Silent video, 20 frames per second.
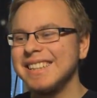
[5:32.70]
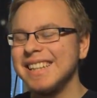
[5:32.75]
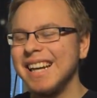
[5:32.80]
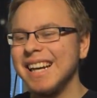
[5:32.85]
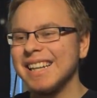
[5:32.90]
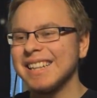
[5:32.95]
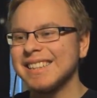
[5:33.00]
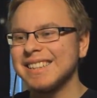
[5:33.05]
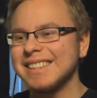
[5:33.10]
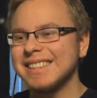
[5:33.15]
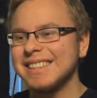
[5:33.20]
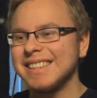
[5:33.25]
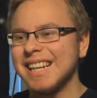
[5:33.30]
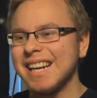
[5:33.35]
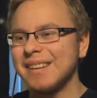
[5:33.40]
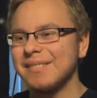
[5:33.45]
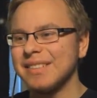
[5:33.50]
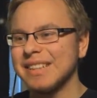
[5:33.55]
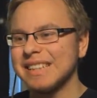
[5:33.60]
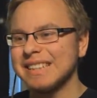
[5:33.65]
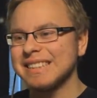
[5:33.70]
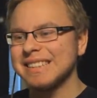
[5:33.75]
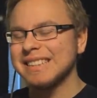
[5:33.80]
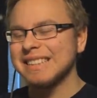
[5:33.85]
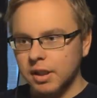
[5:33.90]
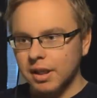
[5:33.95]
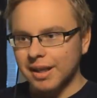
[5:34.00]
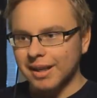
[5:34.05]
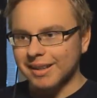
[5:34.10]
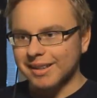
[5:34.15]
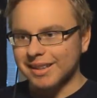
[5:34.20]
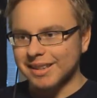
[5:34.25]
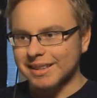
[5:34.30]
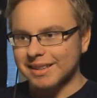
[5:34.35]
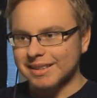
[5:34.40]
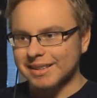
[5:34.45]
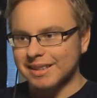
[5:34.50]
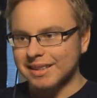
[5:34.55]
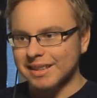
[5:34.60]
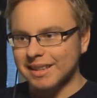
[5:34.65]
God damn it! And
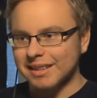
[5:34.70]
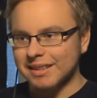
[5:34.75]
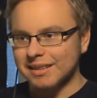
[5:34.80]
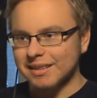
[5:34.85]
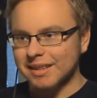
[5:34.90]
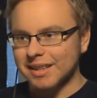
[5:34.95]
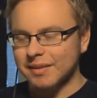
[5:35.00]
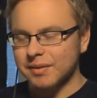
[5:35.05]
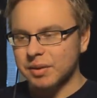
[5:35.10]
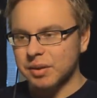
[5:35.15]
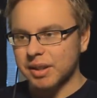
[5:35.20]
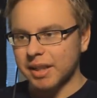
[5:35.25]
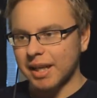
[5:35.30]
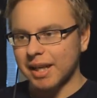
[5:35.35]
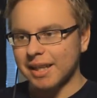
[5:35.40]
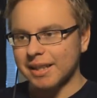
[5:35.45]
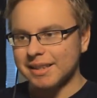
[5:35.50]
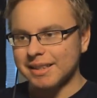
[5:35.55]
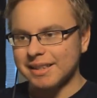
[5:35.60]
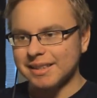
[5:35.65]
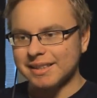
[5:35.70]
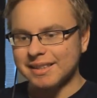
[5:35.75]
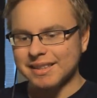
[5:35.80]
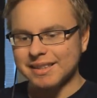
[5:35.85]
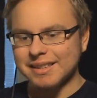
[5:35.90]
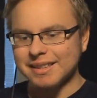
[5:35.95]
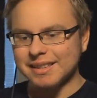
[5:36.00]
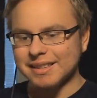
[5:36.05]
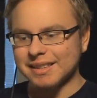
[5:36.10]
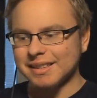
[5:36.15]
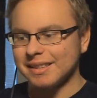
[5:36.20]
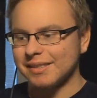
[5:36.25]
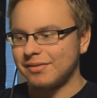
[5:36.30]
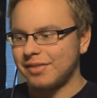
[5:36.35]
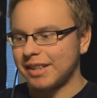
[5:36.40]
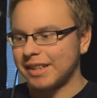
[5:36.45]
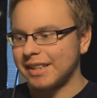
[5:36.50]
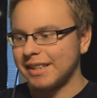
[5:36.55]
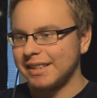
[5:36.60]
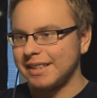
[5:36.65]
here's another lever. God, these this is
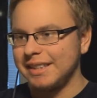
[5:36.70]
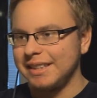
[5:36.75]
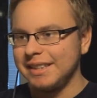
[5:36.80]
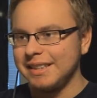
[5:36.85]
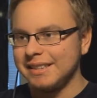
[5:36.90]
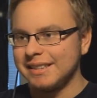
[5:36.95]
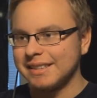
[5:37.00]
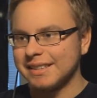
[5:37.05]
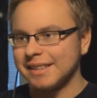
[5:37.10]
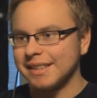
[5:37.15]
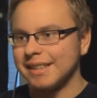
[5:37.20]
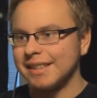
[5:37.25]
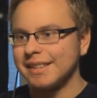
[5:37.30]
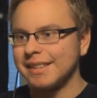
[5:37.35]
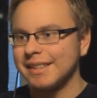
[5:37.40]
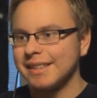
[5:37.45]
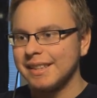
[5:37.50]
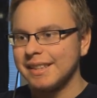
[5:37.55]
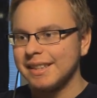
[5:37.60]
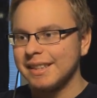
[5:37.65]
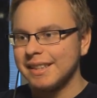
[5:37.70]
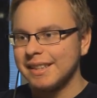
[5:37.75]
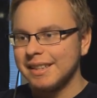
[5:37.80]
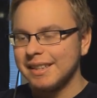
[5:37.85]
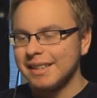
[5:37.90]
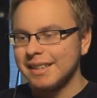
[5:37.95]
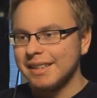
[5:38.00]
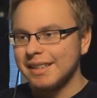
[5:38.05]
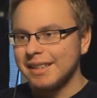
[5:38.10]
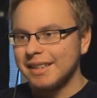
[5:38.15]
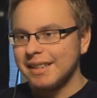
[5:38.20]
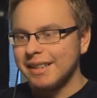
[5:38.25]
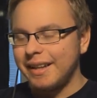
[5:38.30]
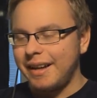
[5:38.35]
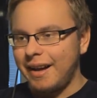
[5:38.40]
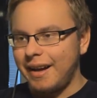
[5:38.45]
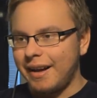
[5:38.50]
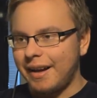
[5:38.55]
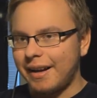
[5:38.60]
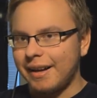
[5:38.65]
fucking easy.
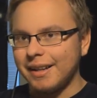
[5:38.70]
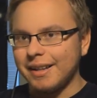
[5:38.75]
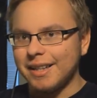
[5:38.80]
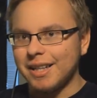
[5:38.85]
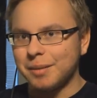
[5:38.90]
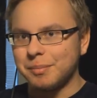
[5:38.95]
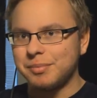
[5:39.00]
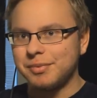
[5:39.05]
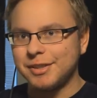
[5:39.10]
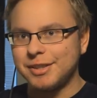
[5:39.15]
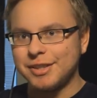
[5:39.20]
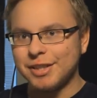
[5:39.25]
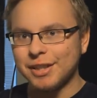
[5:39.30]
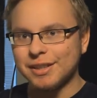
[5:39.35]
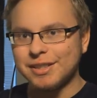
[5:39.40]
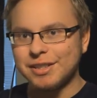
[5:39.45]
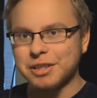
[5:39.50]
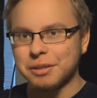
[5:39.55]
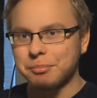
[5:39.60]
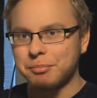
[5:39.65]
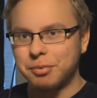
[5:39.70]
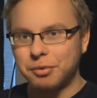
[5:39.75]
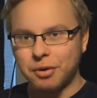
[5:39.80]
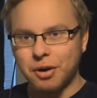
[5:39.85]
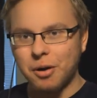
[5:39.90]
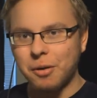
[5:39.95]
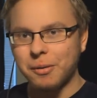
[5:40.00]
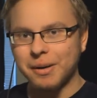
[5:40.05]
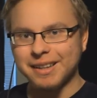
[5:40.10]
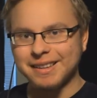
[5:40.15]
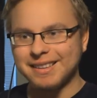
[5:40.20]
I am such a pro